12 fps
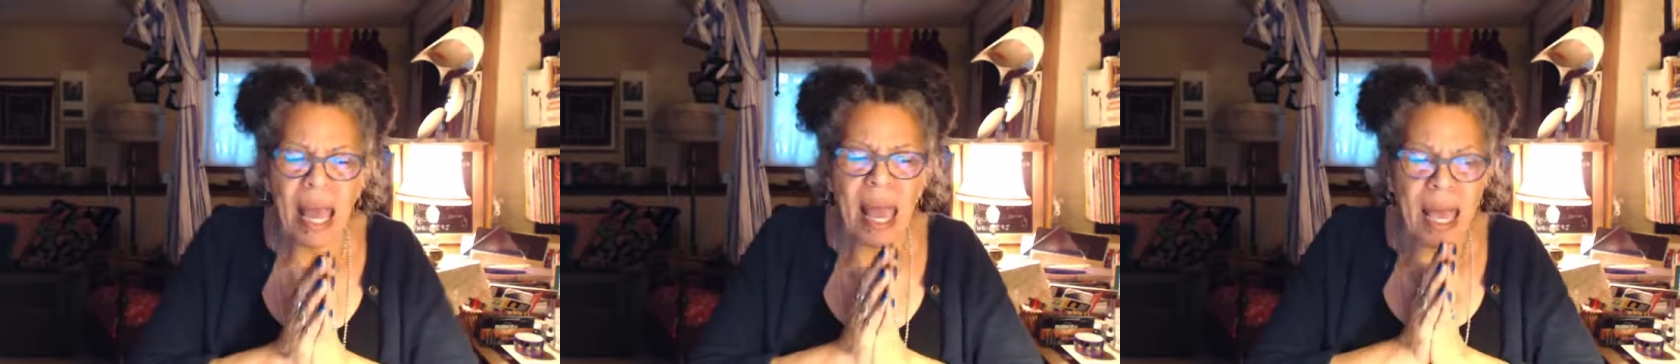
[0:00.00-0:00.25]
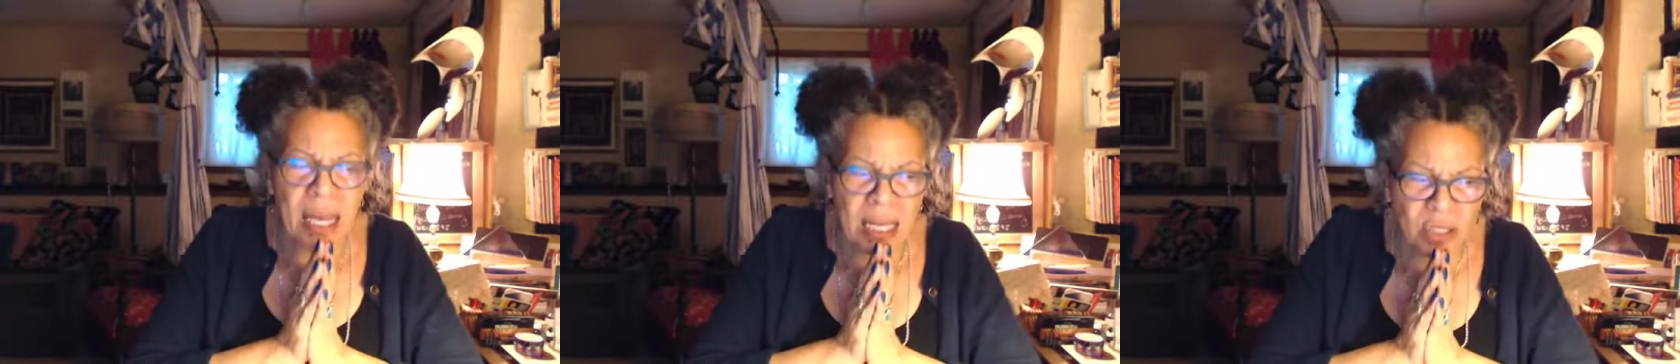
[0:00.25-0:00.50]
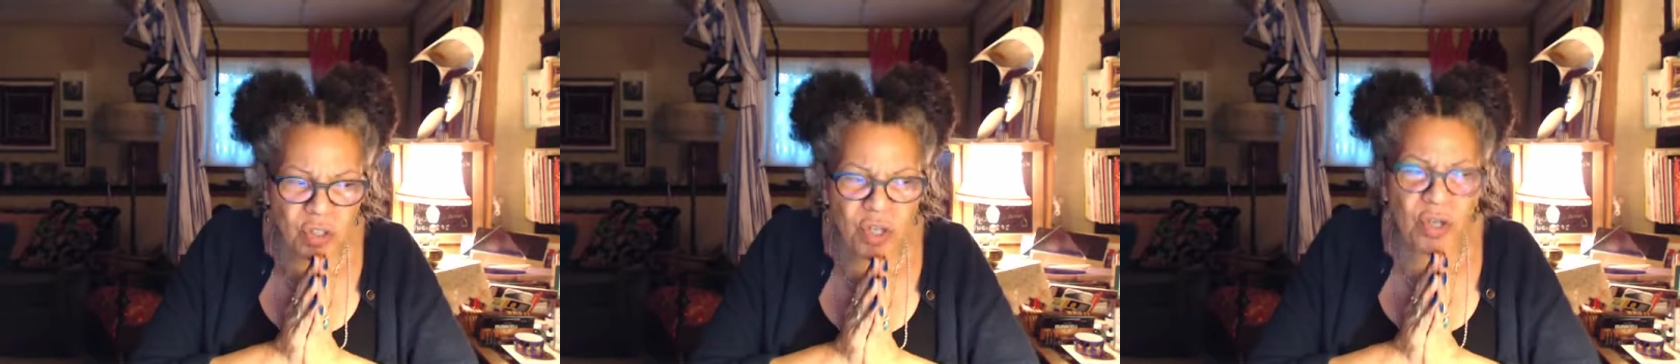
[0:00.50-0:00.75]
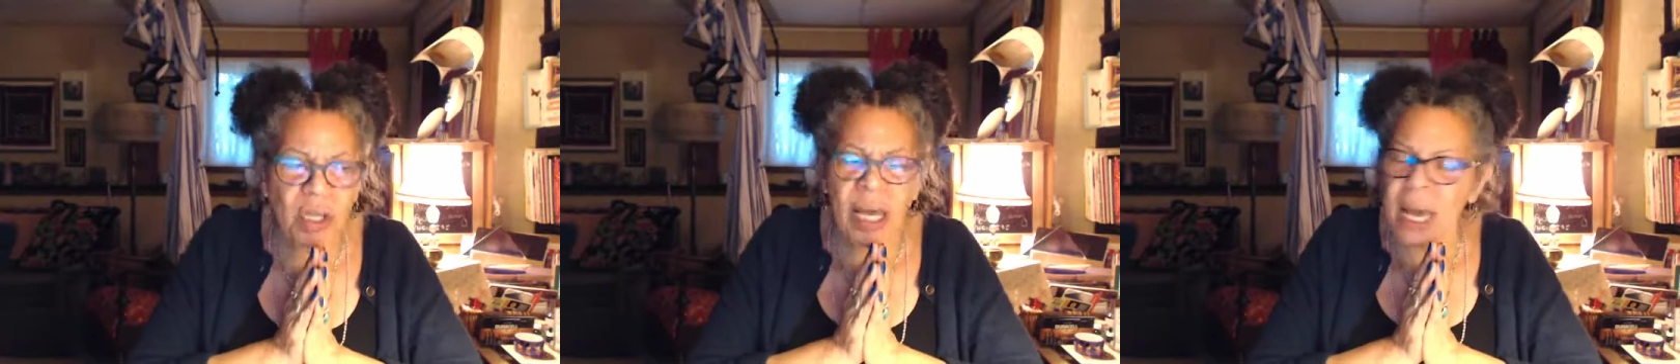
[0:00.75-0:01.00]
And it
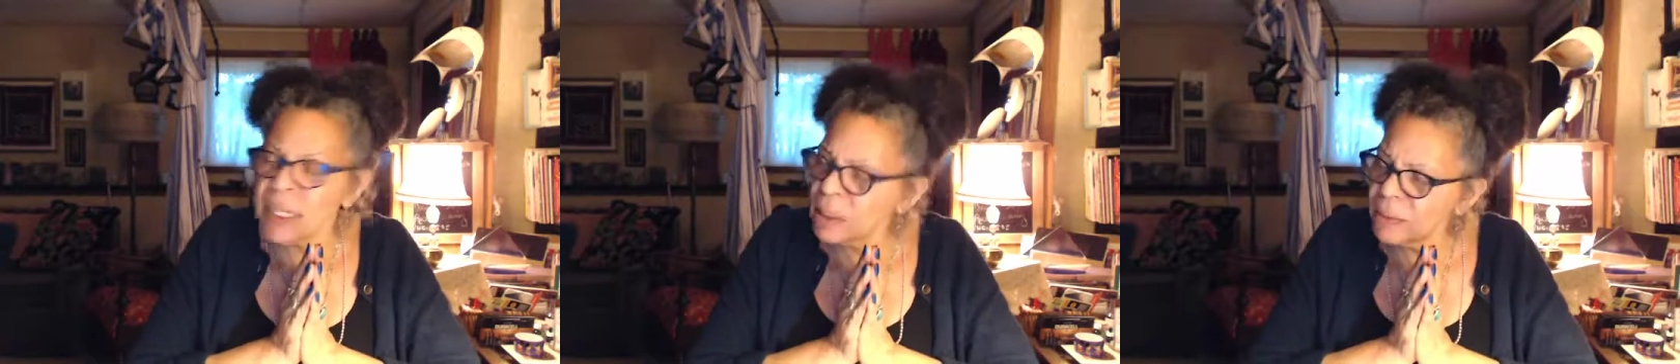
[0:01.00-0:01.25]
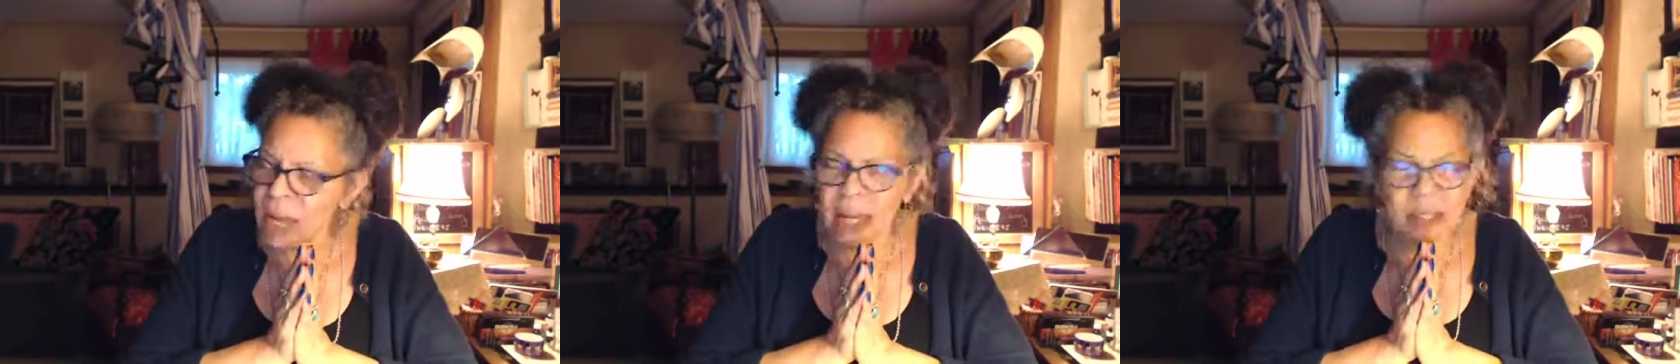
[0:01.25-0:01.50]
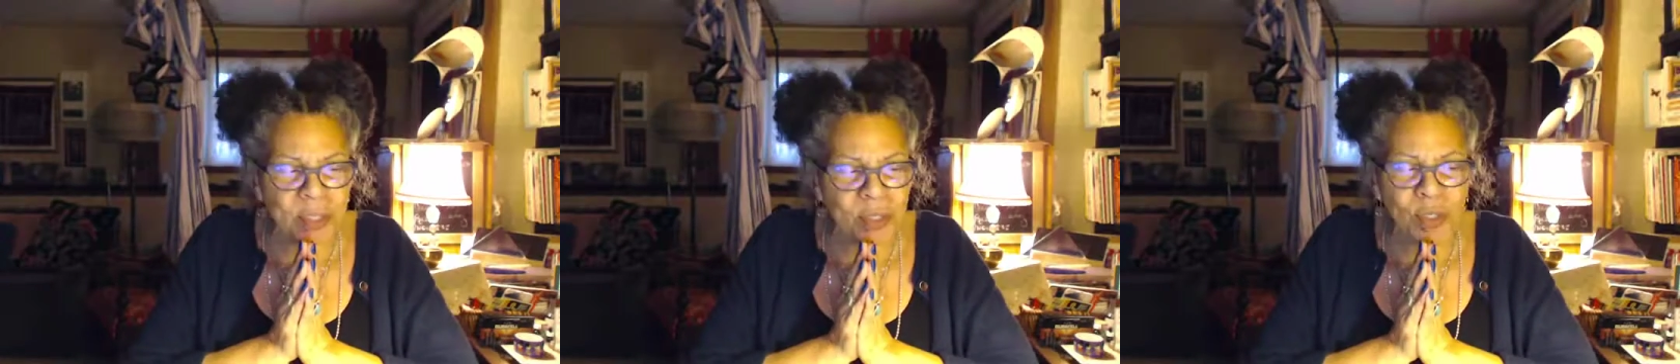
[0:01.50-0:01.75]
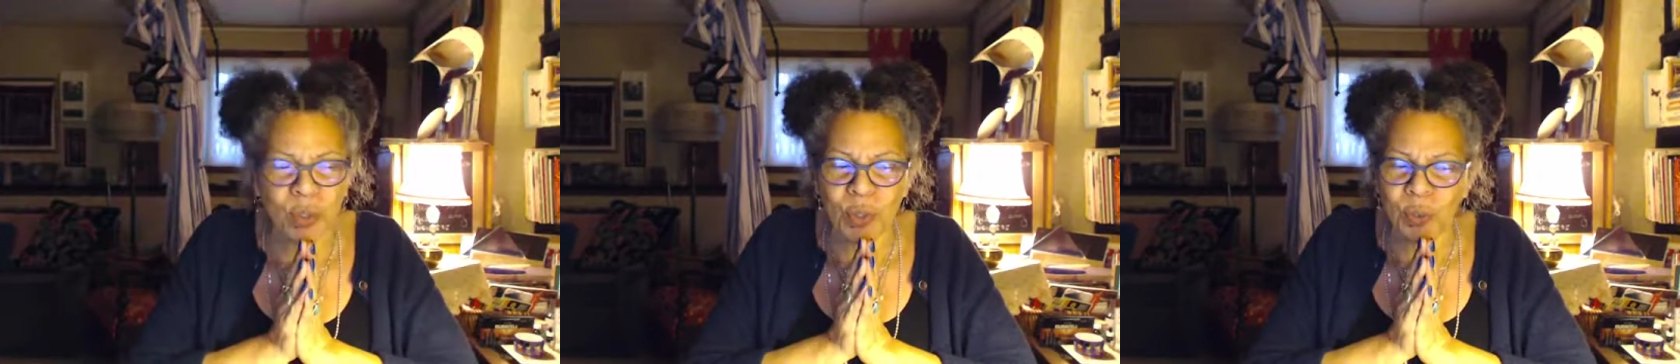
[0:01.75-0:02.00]
took, I
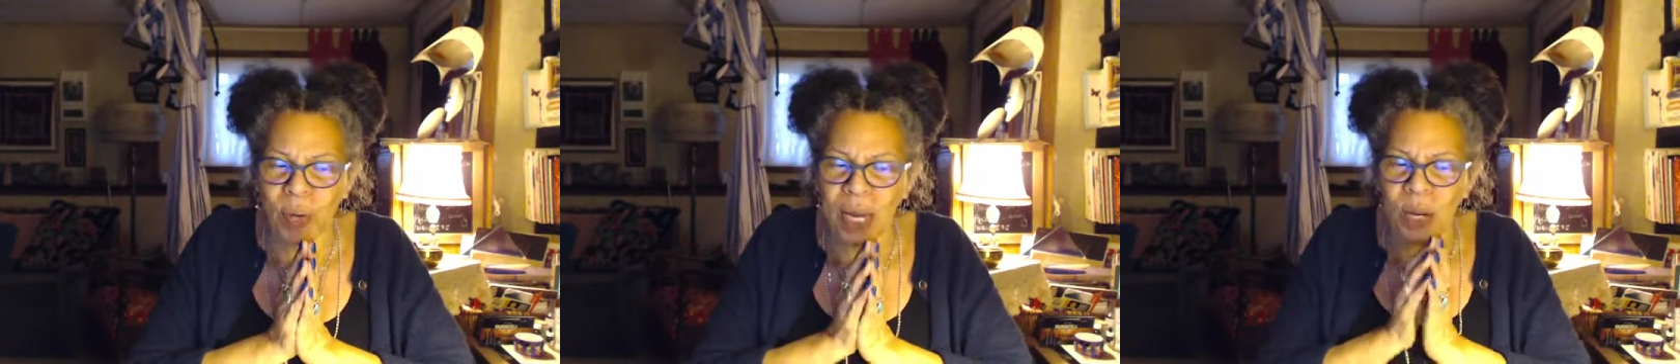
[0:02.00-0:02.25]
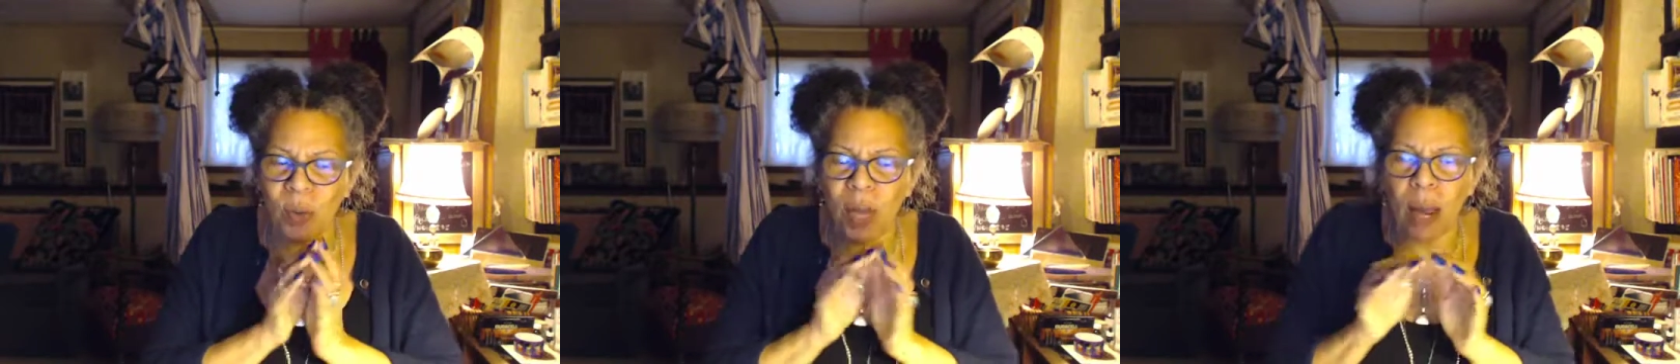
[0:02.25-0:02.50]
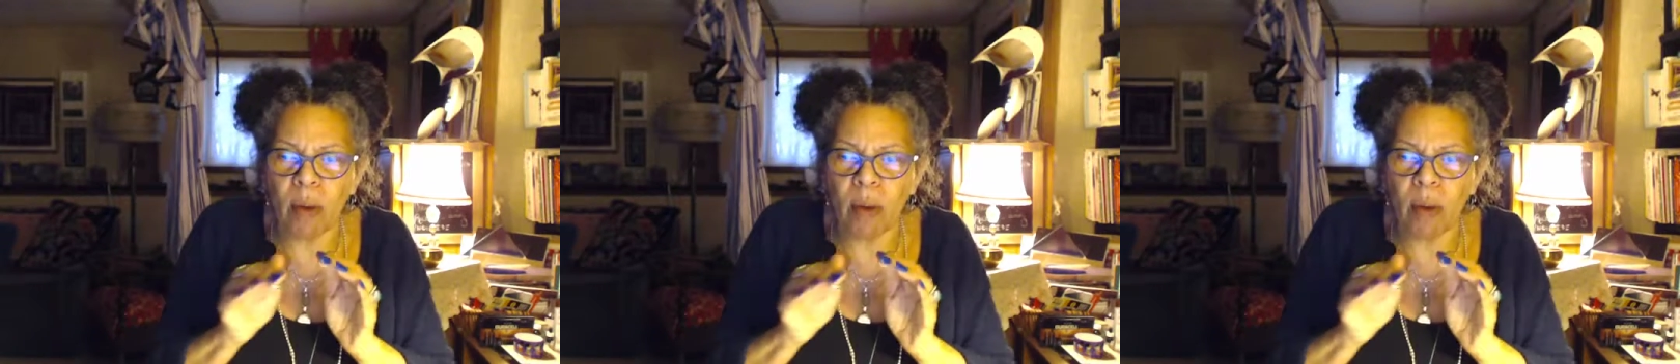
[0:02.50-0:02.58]
didn't do it right away.